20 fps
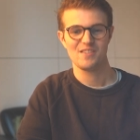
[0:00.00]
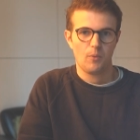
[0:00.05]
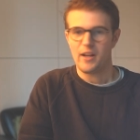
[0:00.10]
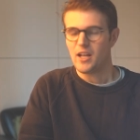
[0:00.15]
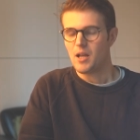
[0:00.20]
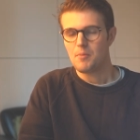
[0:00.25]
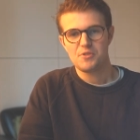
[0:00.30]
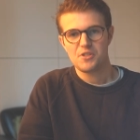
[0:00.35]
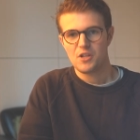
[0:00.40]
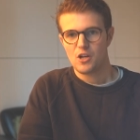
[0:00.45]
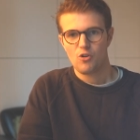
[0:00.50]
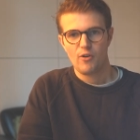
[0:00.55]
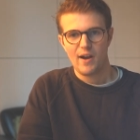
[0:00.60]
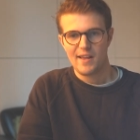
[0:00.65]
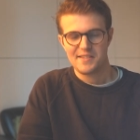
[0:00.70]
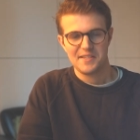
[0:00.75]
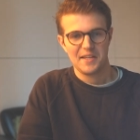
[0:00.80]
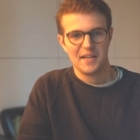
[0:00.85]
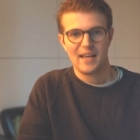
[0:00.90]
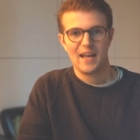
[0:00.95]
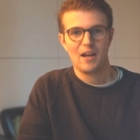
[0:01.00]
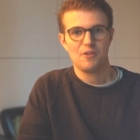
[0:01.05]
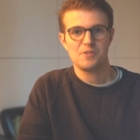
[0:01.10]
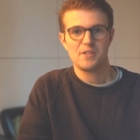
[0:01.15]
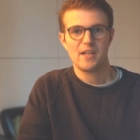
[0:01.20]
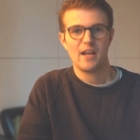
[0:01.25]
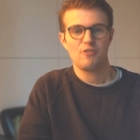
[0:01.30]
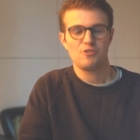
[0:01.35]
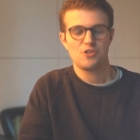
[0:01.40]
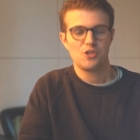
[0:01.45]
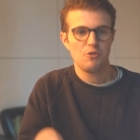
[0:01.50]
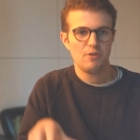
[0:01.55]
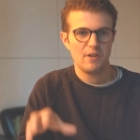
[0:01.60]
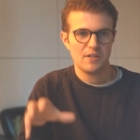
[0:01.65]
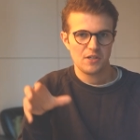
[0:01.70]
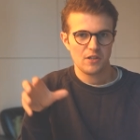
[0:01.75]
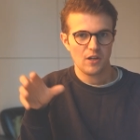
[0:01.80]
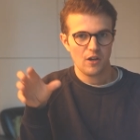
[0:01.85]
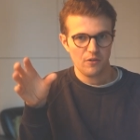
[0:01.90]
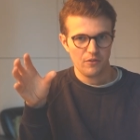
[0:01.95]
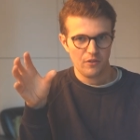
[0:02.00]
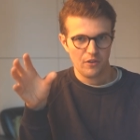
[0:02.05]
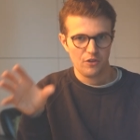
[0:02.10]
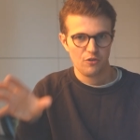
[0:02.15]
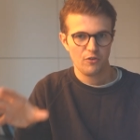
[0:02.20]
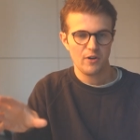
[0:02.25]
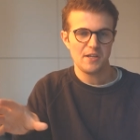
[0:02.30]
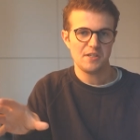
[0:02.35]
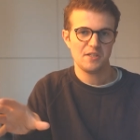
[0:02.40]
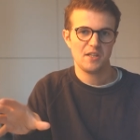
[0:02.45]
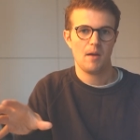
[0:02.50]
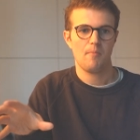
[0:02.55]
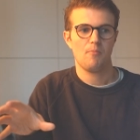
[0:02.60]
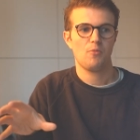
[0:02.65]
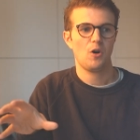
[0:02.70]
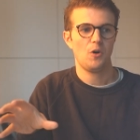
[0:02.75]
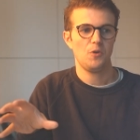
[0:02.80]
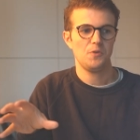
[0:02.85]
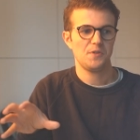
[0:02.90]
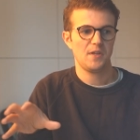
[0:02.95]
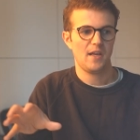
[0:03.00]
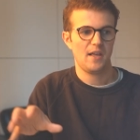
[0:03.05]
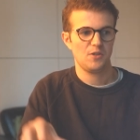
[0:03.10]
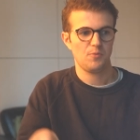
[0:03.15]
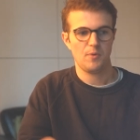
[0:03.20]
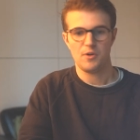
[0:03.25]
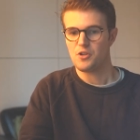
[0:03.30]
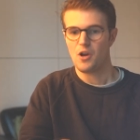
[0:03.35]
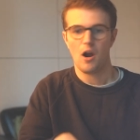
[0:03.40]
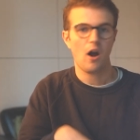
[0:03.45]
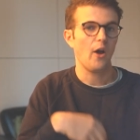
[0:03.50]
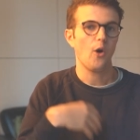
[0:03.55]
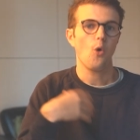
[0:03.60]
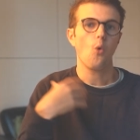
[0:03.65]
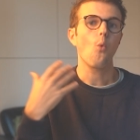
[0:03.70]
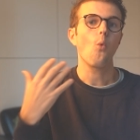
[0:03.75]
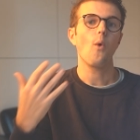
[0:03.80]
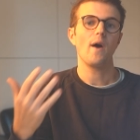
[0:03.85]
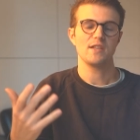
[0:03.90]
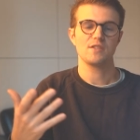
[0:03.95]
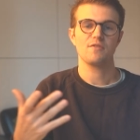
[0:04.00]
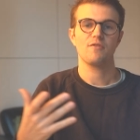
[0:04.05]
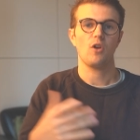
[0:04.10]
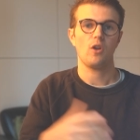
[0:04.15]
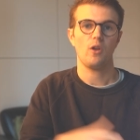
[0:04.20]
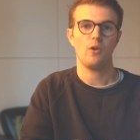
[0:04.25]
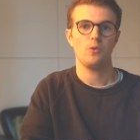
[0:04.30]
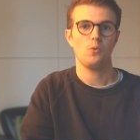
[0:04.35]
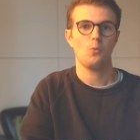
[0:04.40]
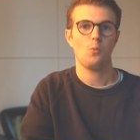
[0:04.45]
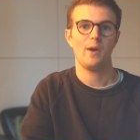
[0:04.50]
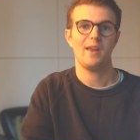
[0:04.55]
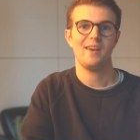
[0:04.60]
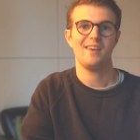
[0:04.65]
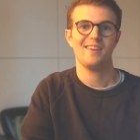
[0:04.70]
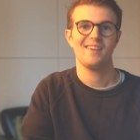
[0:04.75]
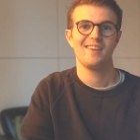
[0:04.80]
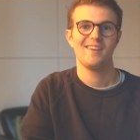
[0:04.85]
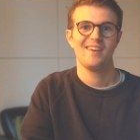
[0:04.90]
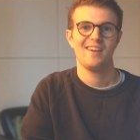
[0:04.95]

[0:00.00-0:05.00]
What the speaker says: When it comes to correcting accounting errors, you need to know the 3-step process, which I always follow when